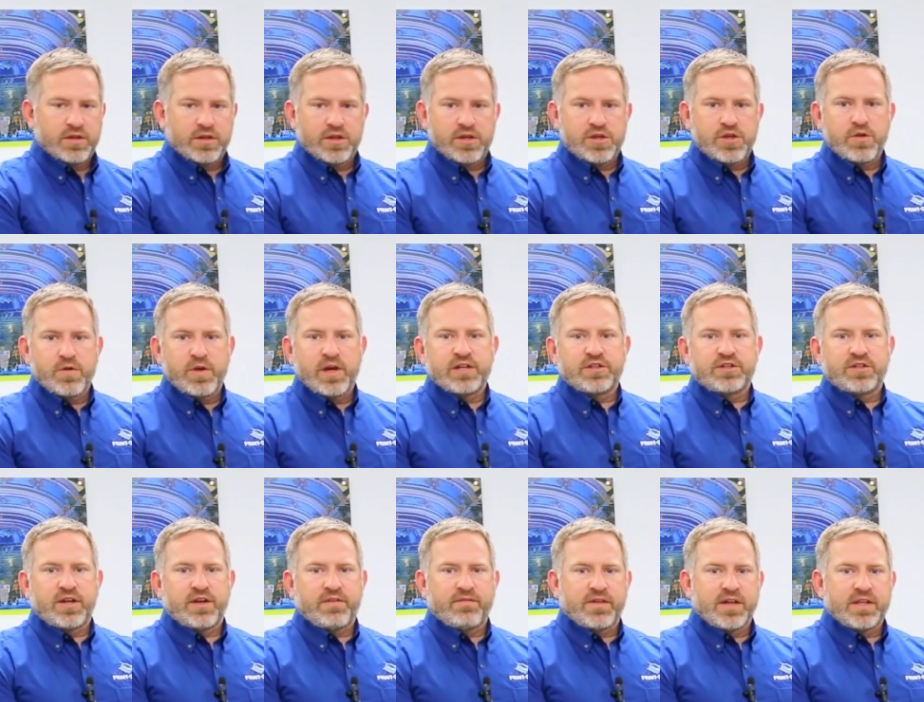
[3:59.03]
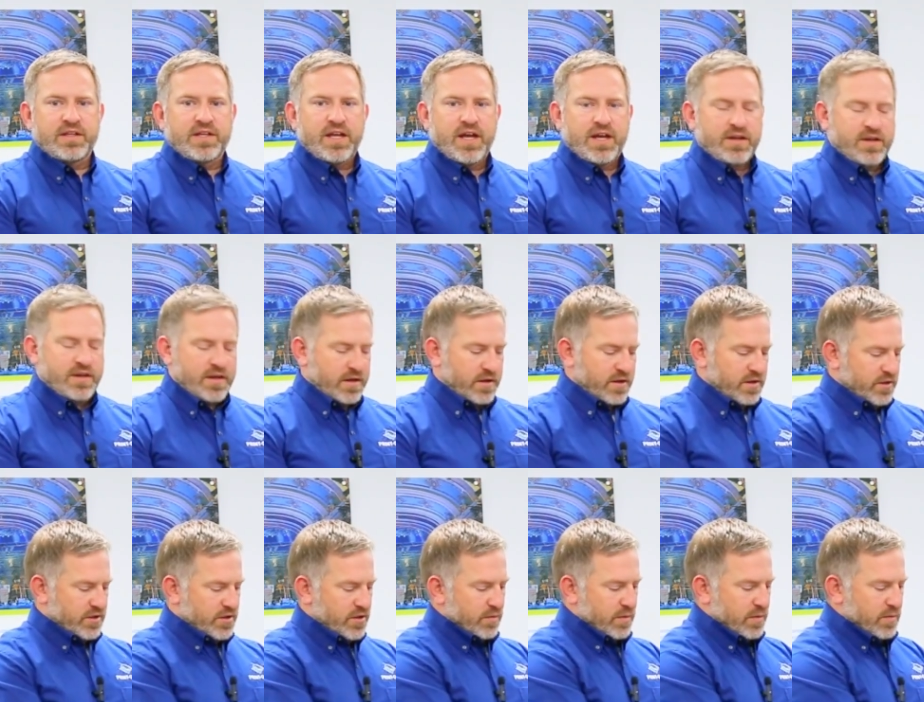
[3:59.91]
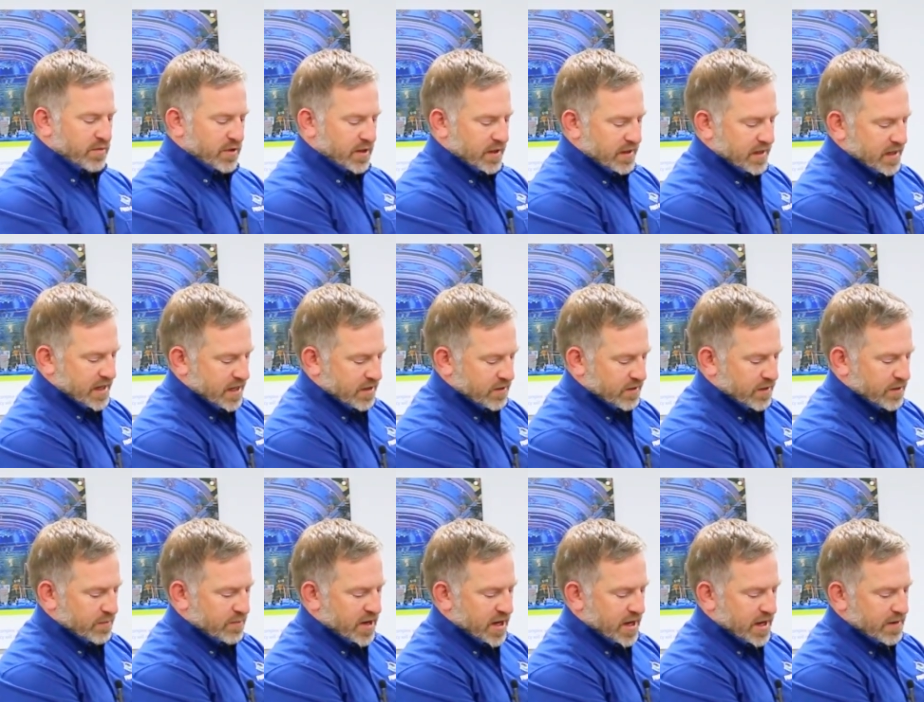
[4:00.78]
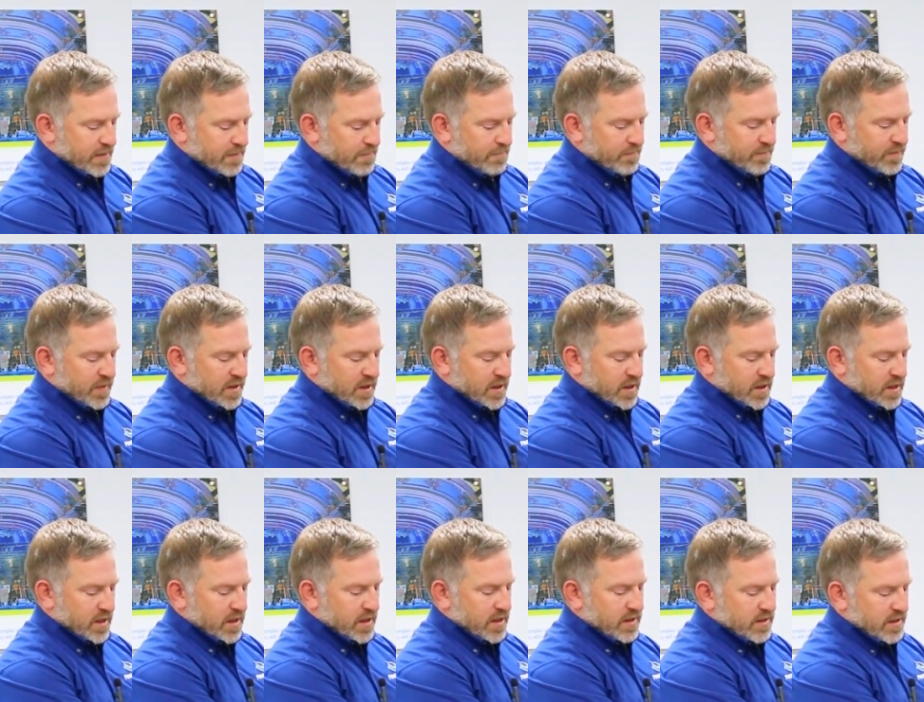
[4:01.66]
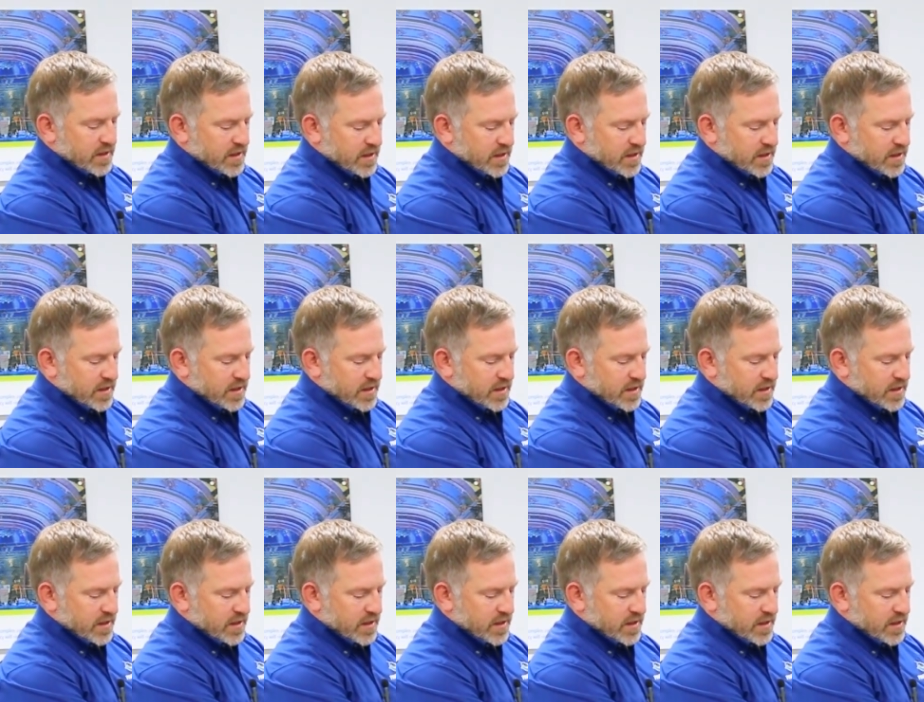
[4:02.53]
UHF antenna. So we plug that on the bottom in